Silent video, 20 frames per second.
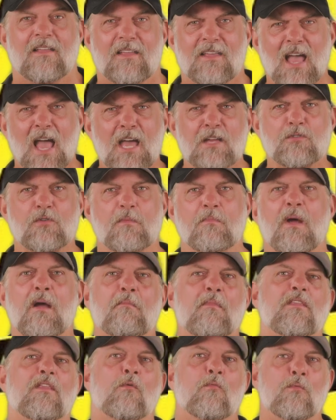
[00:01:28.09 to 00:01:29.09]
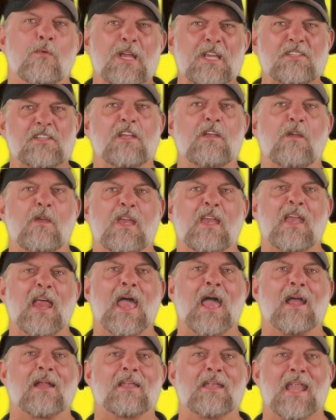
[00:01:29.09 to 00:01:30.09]
Guys, remember, the reason you need to
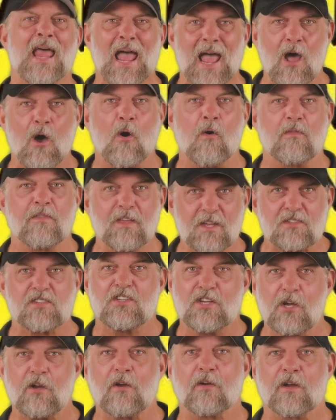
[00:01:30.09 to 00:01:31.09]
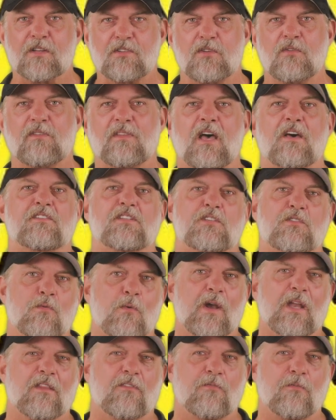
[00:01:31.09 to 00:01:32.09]
act now this year in
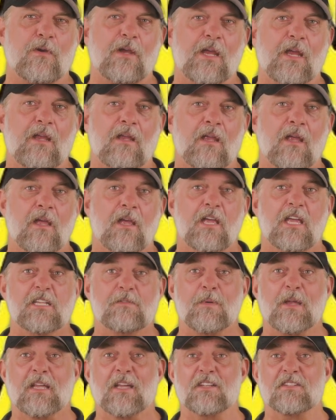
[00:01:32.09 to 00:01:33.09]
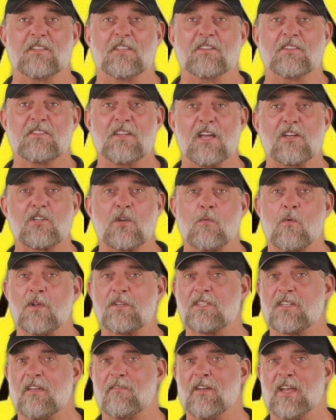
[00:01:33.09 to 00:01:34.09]
2023 is because the Section
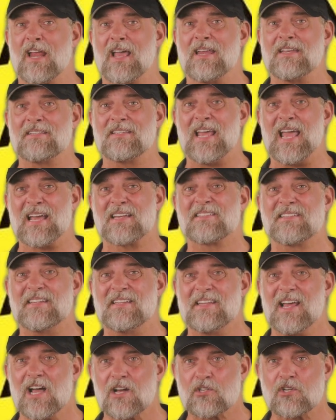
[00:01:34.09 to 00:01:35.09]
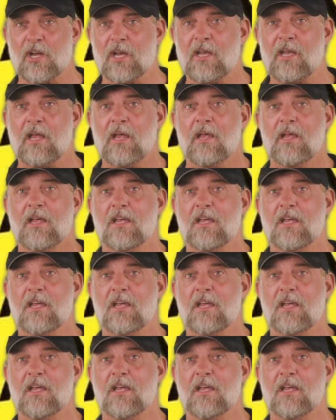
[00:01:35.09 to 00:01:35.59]
179 tax deduction